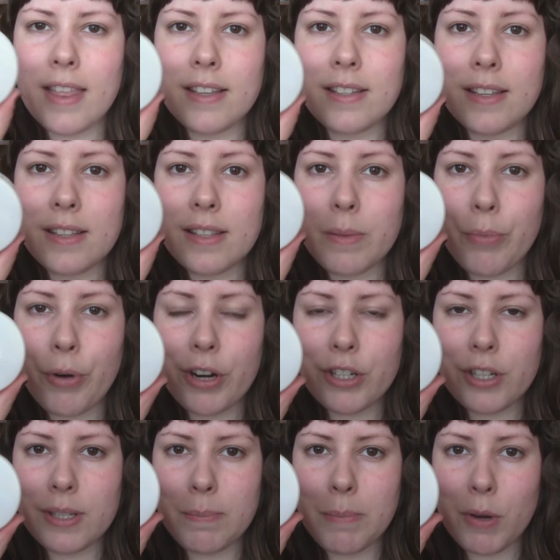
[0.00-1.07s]
And this is the
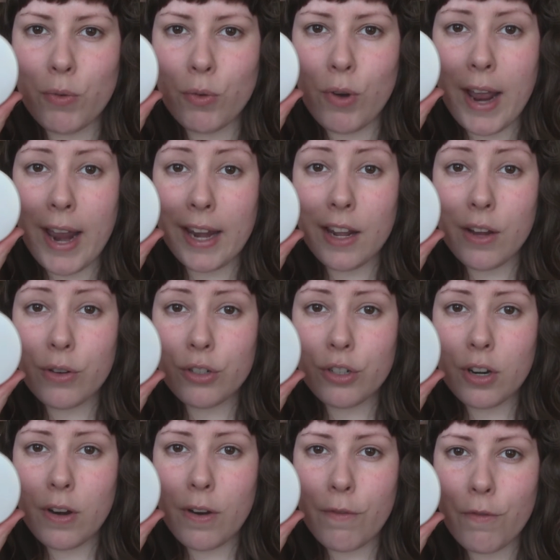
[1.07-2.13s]
Precious Mineral Any
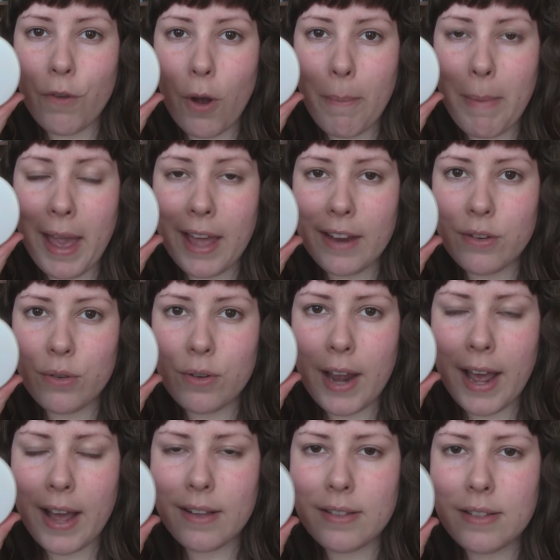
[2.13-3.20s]
Cushion from Etude
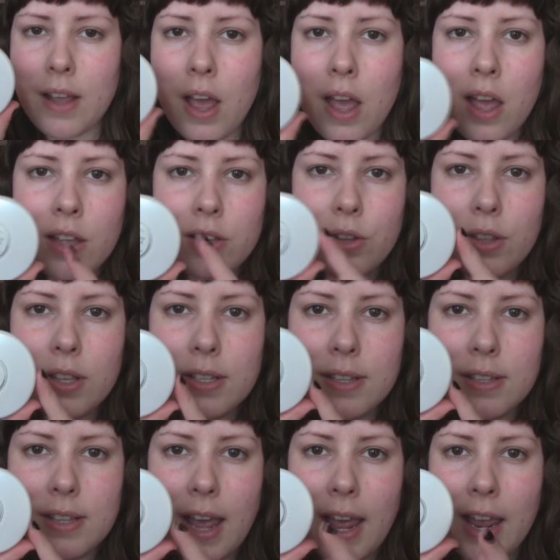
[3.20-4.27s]
House. So this
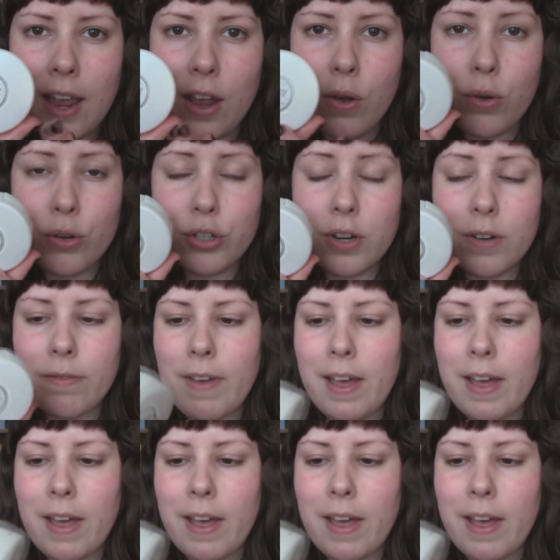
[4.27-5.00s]
is a cushion